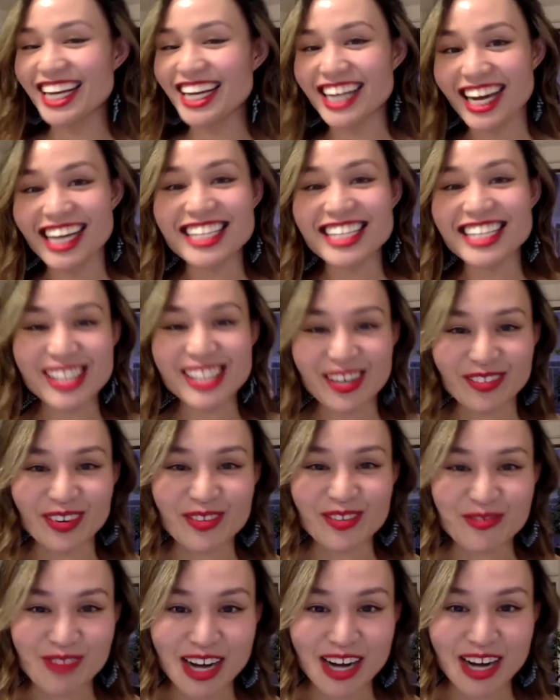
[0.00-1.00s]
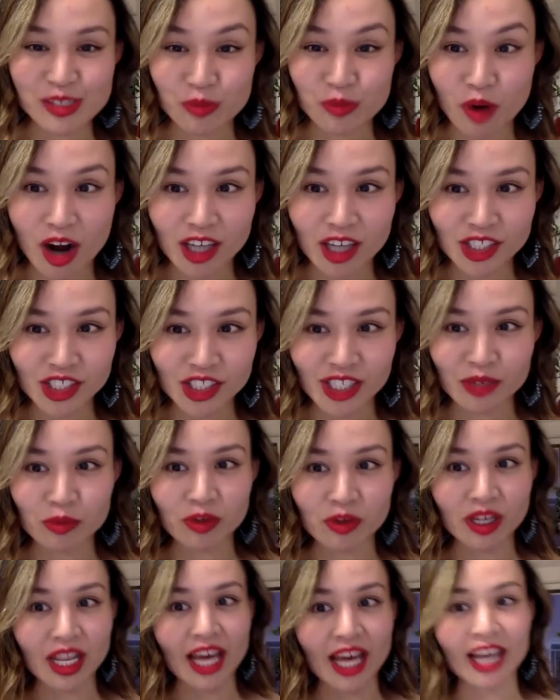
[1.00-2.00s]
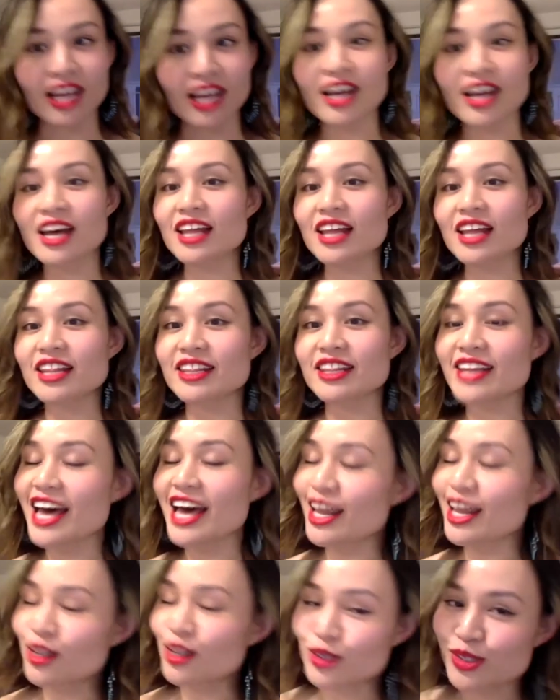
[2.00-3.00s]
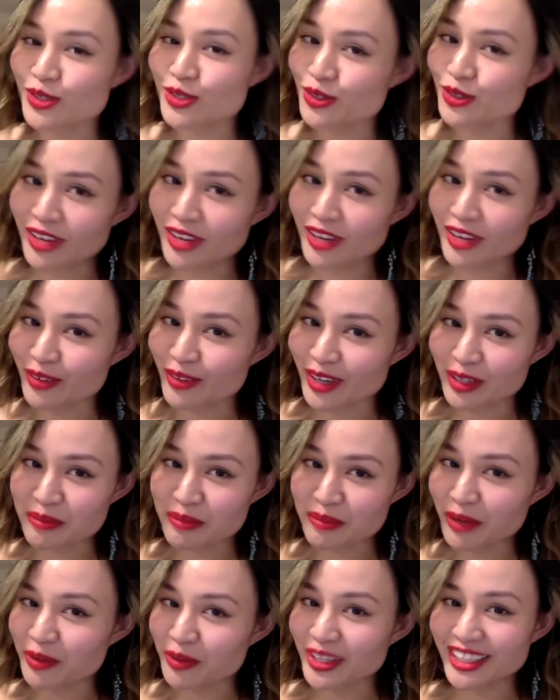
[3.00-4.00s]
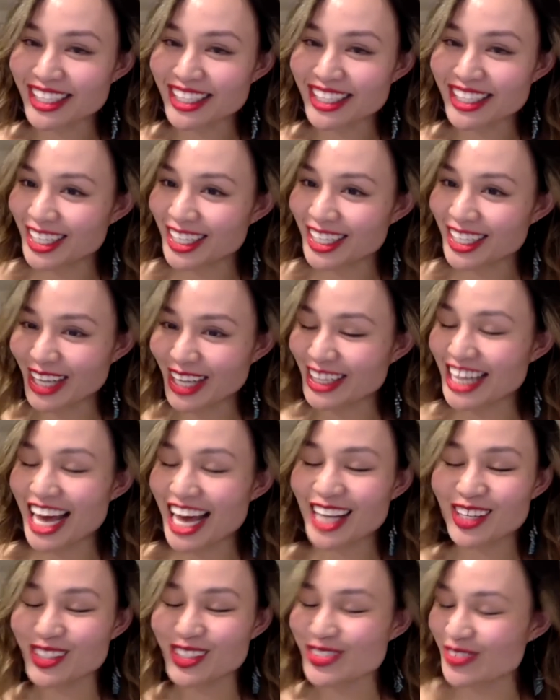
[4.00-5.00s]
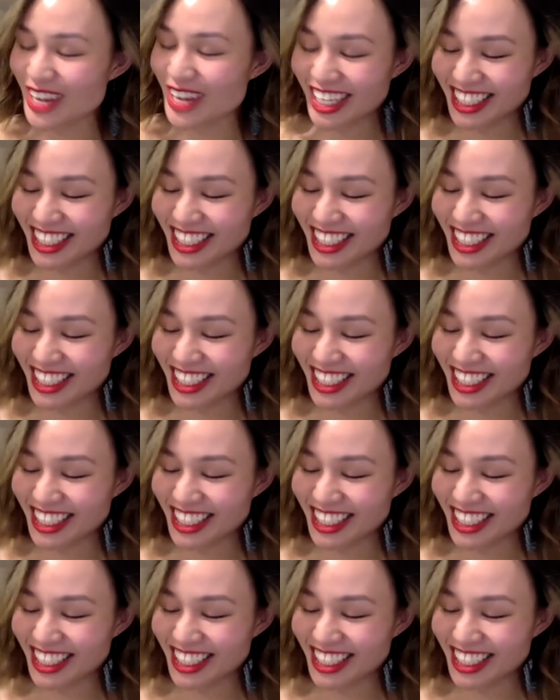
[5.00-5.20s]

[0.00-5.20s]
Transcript: I had several friends watch it and were like, that looks too fucking real, man. What the hell? Like that looks real.